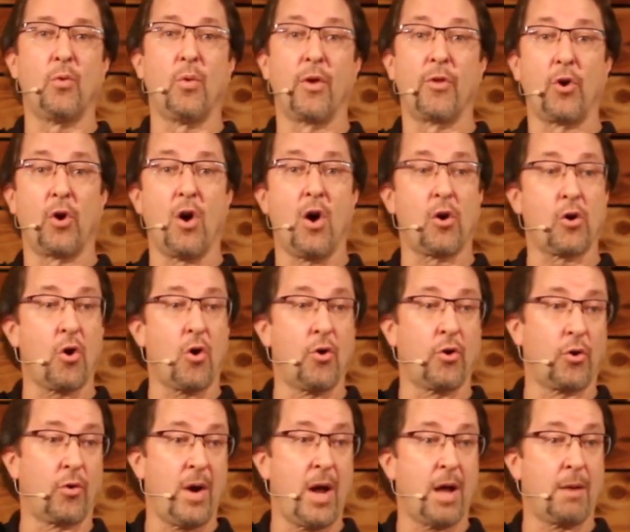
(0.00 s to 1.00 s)
where they're all
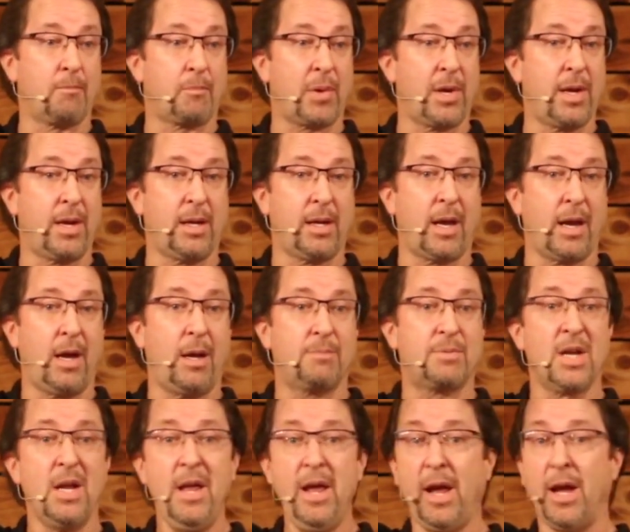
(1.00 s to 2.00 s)
going around playing games,